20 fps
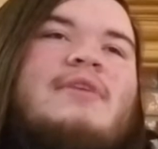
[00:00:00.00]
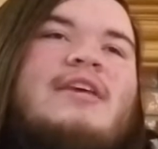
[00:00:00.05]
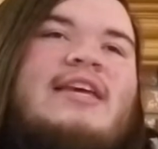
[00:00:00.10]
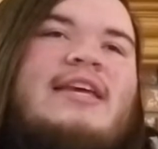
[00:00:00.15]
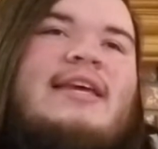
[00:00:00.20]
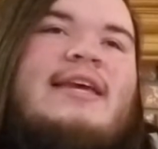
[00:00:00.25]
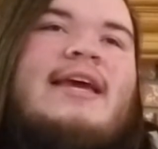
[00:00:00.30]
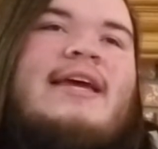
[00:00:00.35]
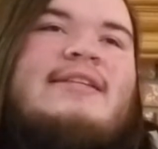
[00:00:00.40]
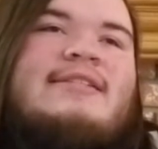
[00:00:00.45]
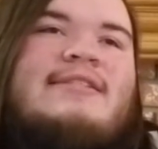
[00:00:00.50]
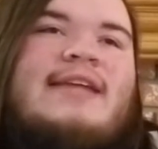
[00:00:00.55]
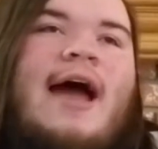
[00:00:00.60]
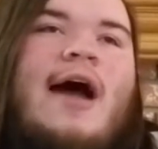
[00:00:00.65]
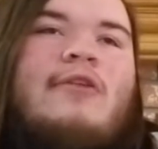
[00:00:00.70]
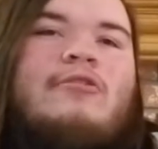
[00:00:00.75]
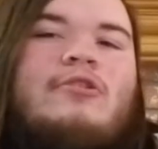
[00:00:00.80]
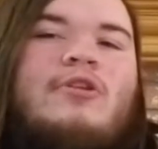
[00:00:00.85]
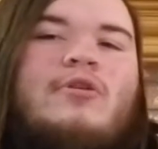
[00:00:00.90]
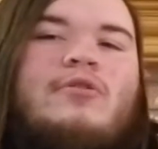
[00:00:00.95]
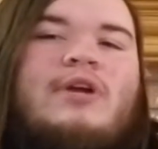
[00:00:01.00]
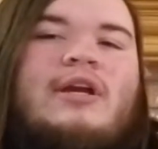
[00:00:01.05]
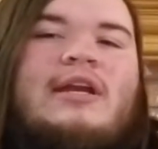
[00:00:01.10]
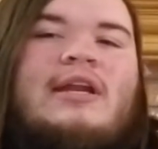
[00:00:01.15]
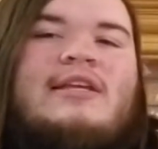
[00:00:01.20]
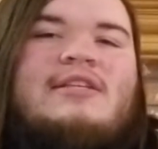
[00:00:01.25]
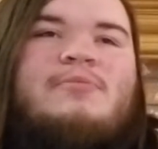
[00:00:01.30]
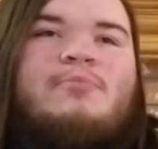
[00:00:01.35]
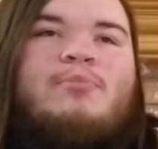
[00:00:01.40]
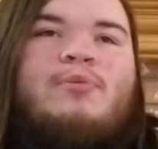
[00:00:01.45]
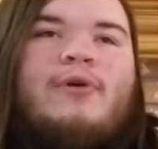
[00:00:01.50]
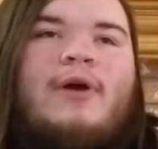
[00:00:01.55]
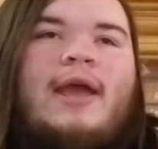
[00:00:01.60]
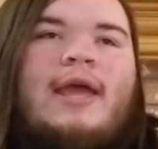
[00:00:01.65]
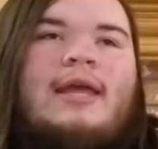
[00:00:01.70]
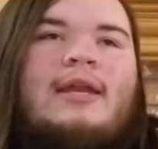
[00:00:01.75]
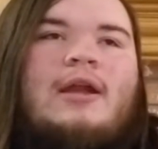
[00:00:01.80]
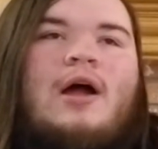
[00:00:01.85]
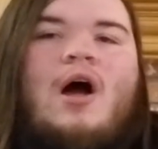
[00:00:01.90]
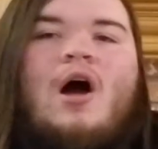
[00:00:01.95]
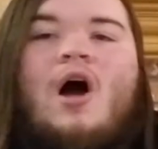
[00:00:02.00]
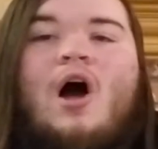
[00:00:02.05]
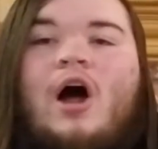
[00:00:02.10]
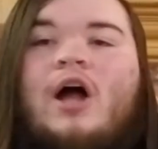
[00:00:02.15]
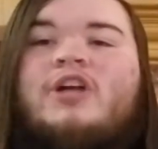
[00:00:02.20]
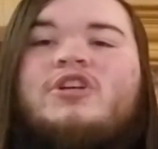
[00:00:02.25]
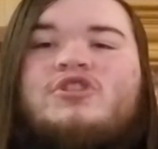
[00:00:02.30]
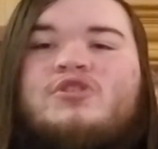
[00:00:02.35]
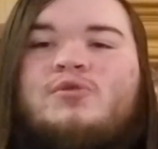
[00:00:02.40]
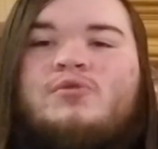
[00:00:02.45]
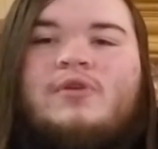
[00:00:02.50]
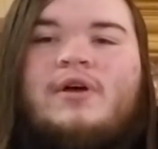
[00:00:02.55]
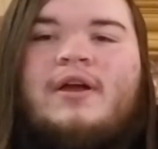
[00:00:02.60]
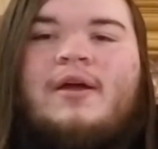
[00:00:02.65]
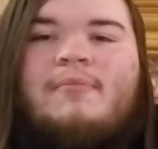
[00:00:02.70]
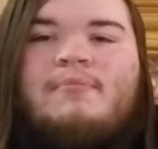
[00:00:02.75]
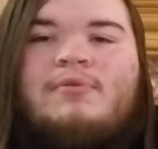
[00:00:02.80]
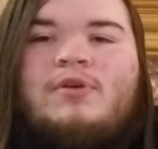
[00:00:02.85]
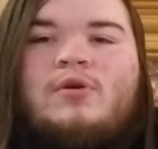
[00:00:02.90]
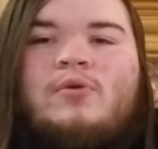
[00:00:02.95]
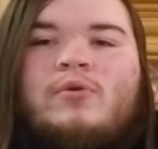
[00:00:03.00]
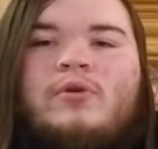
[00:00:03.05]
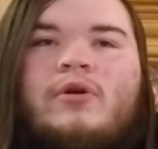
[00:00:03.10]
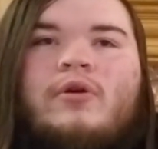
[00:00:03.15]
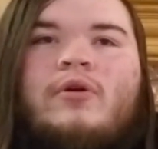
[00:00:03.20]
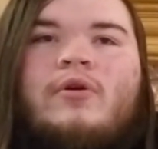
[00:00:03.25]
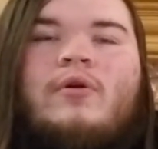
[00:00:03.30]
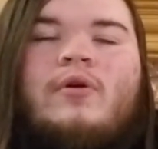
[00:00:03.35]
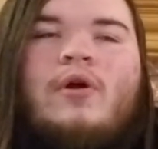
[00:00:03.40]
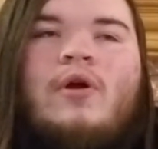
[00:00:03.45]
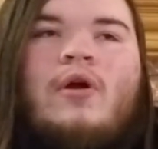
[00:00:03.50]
He had downloaded his brain onto the computer.